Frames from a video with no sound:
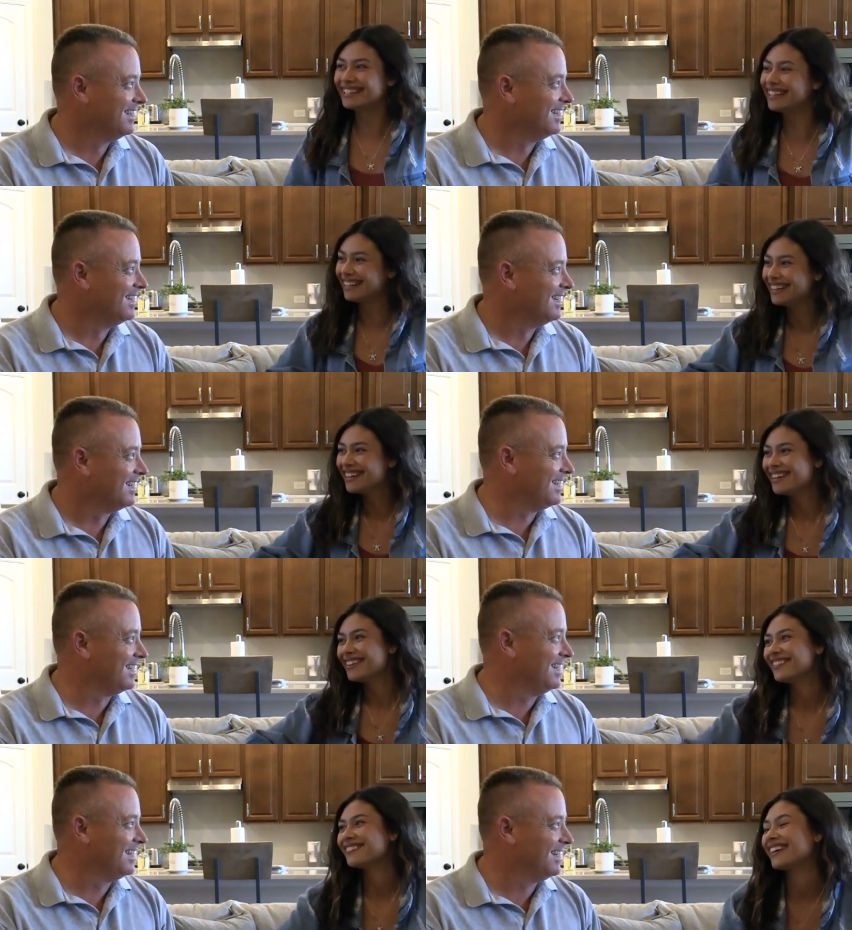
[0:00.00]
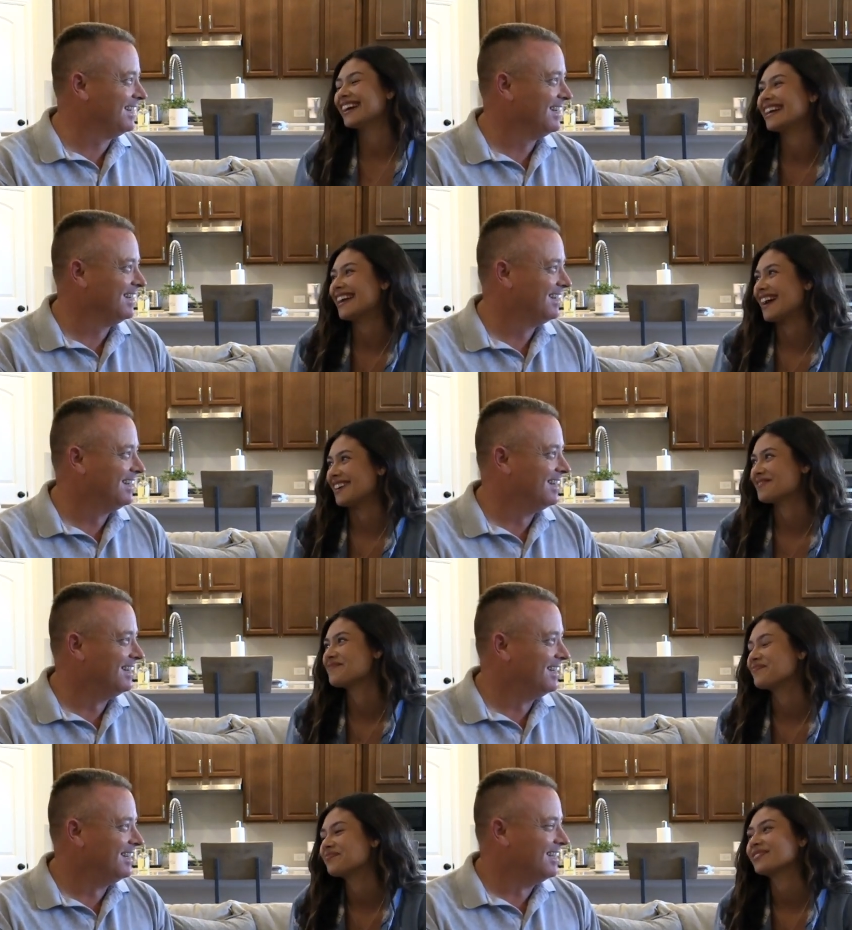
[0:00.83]
Speaker 1: but yeah.
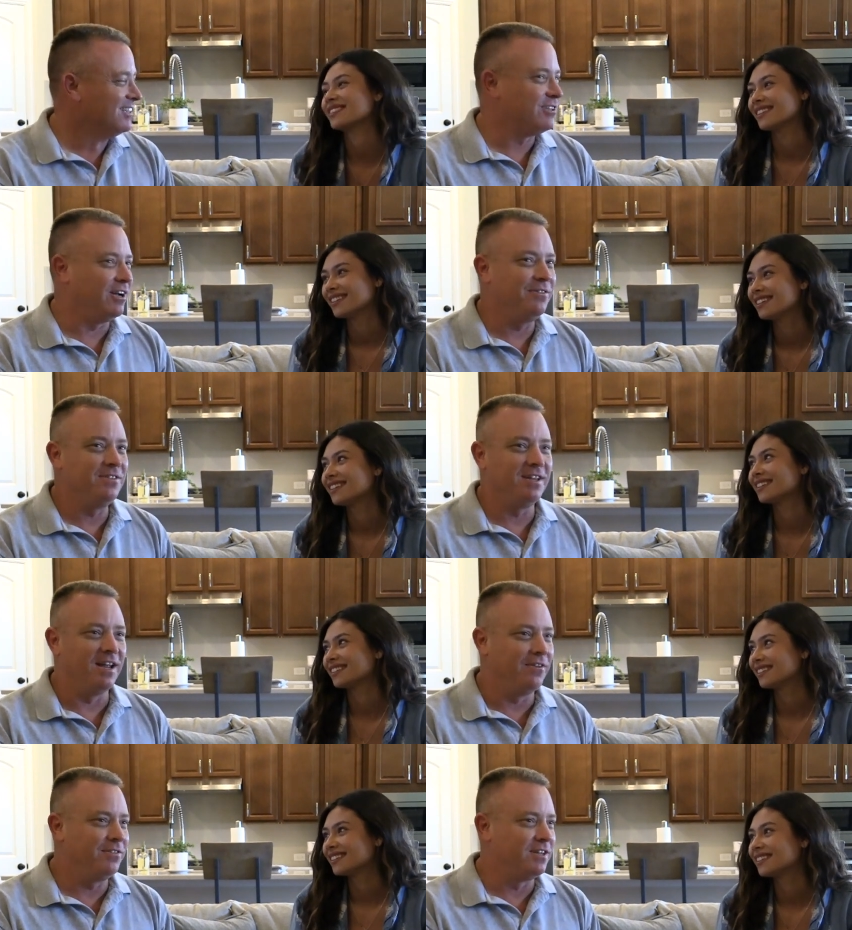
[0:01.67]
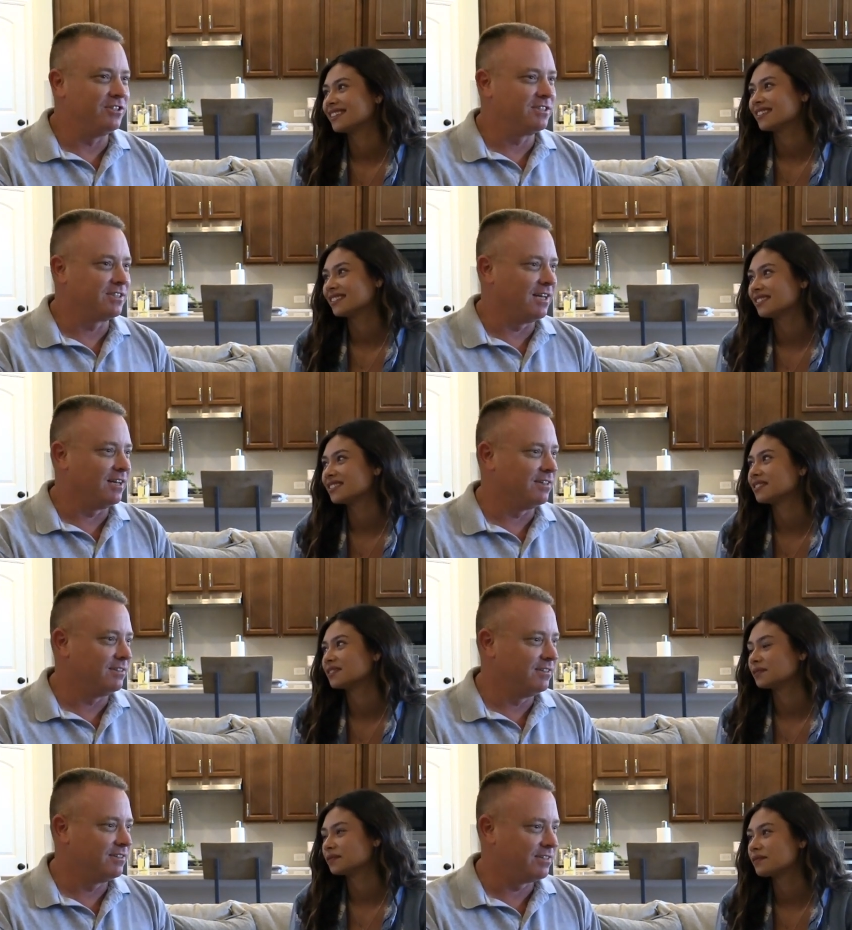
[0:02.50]
Speaker 2: So everything everything's just kind
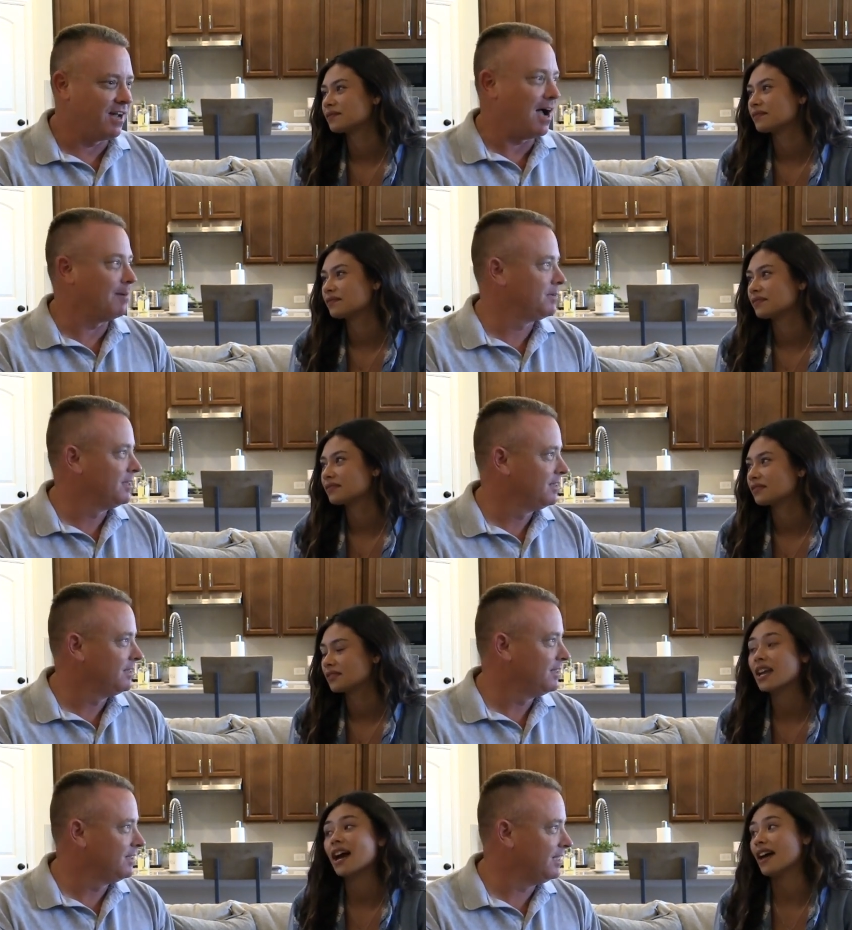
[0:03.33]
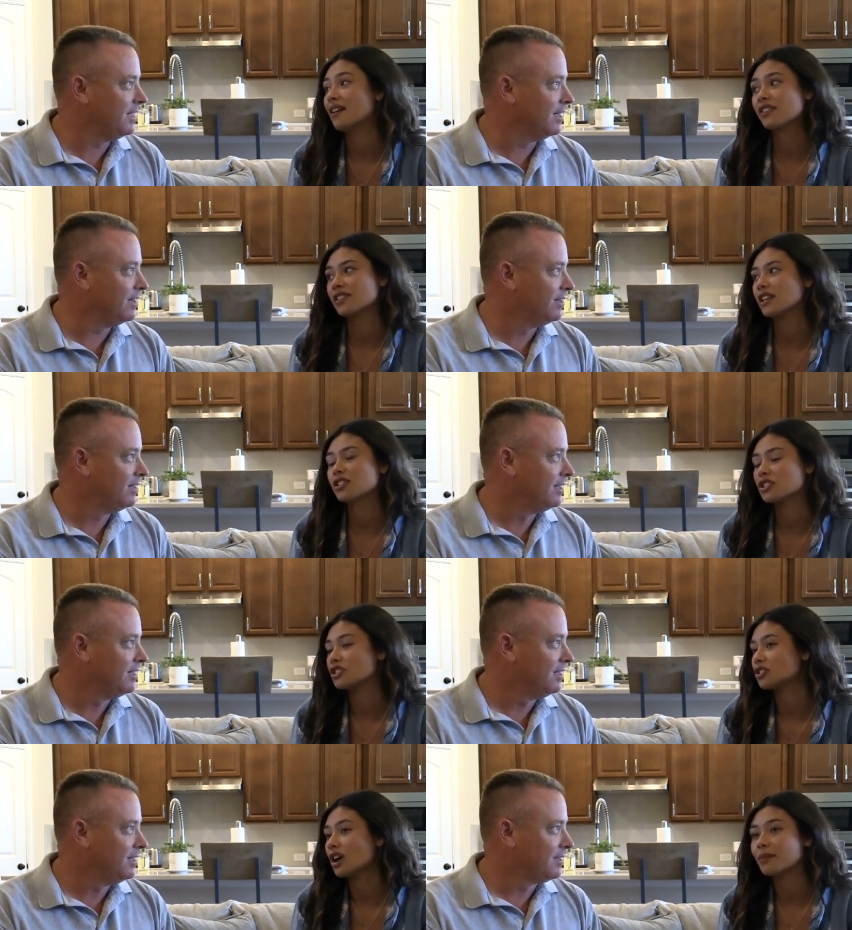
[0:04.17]
of stopped. Yeah, you everything know?
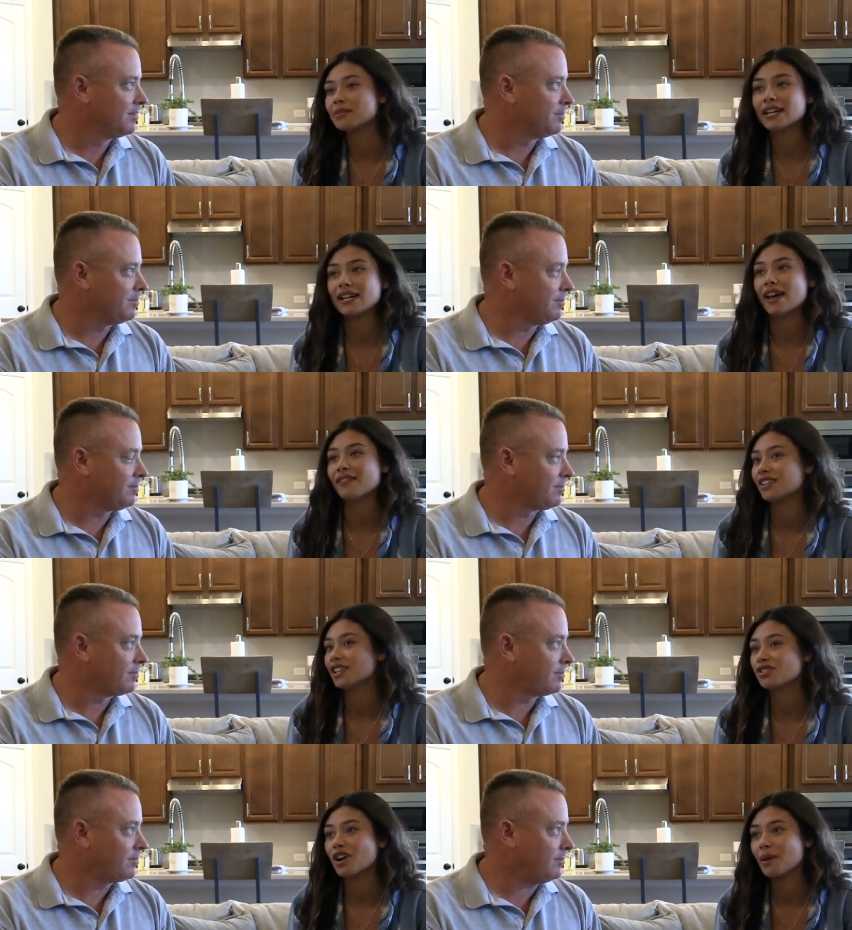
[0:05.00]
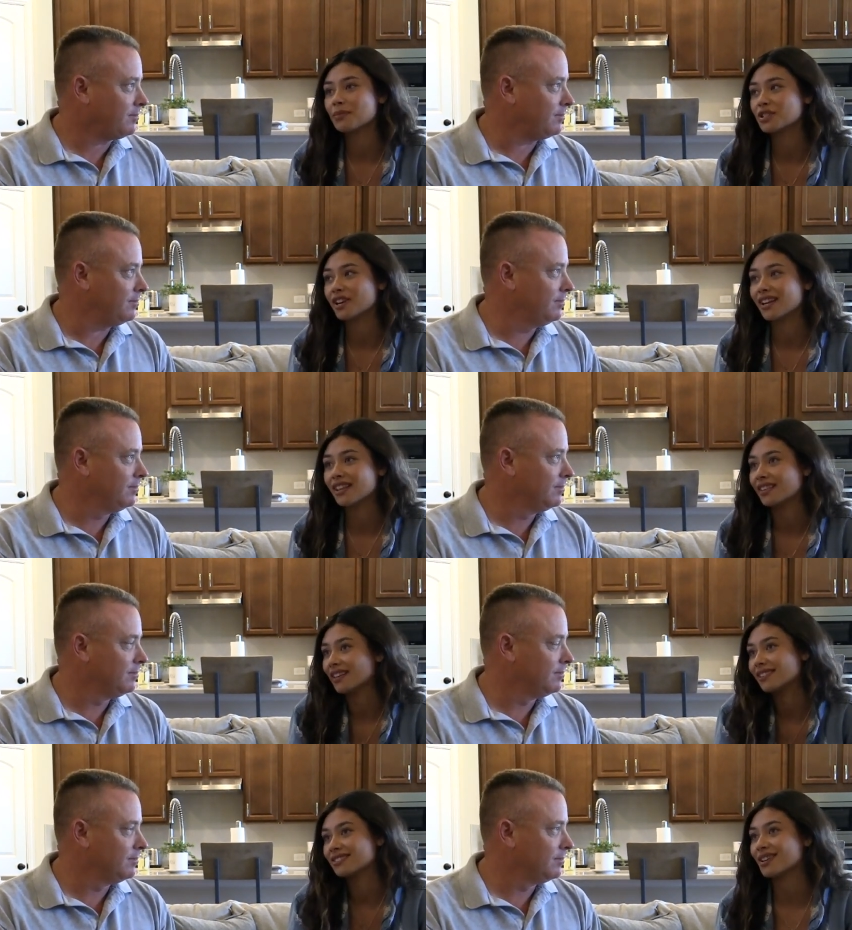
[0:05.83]
Speaker 1: just stopped. I didn't have any jobs or
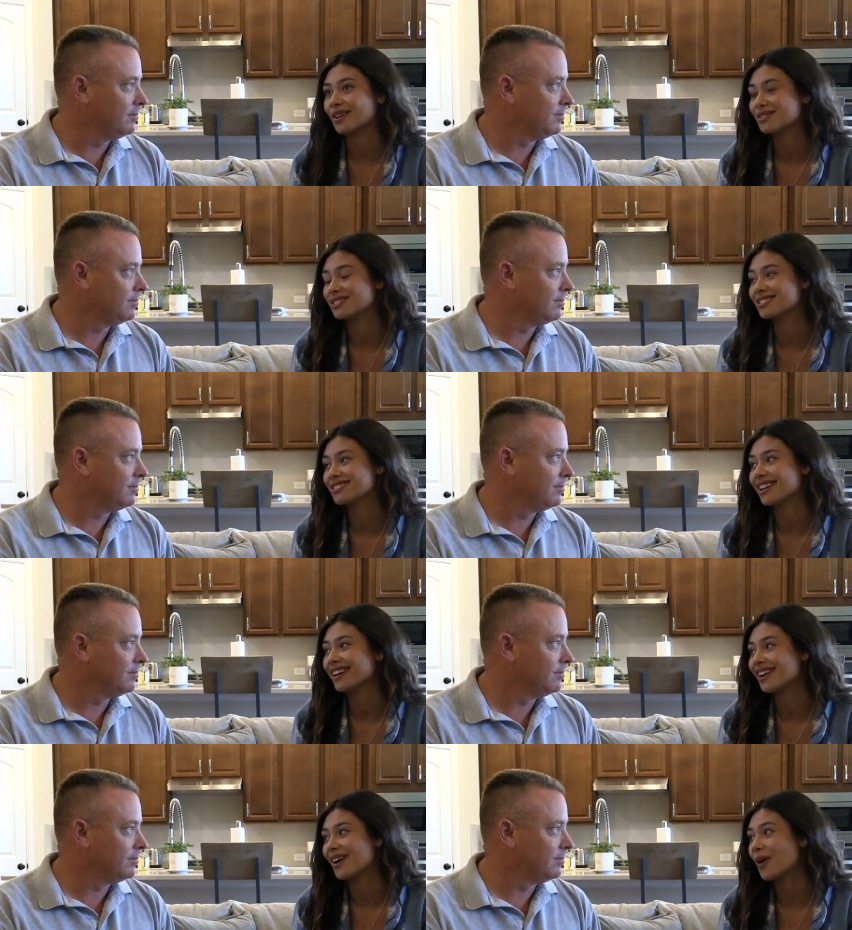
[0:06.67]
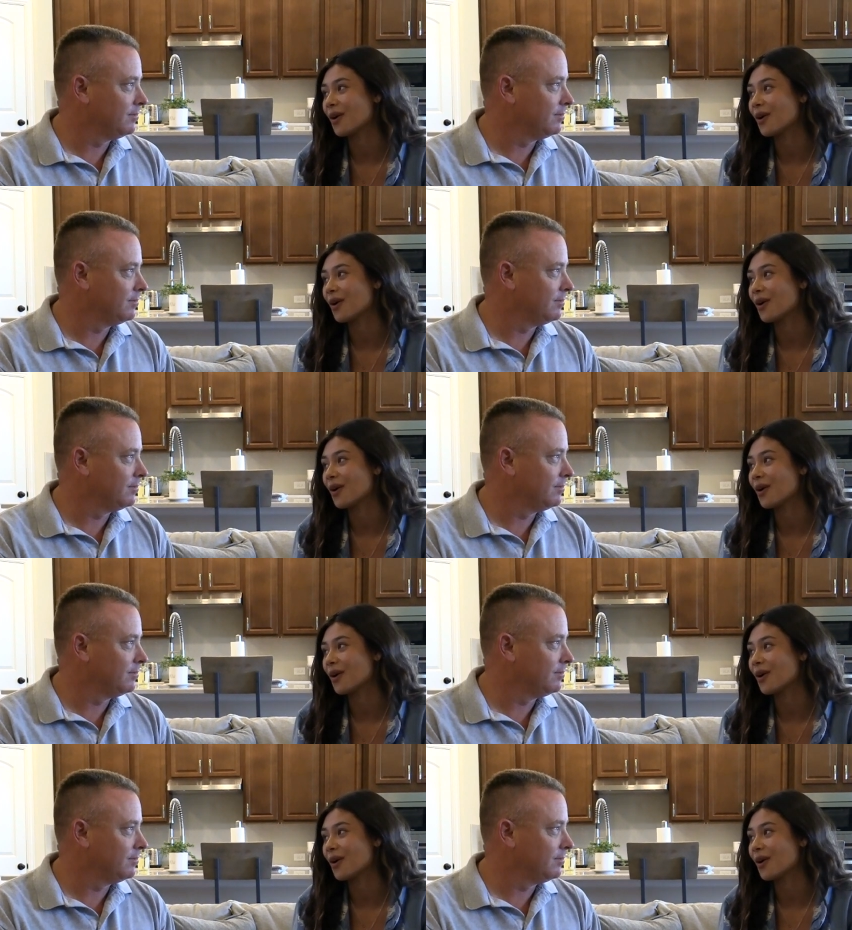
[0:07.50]
anything, so I was just sitting at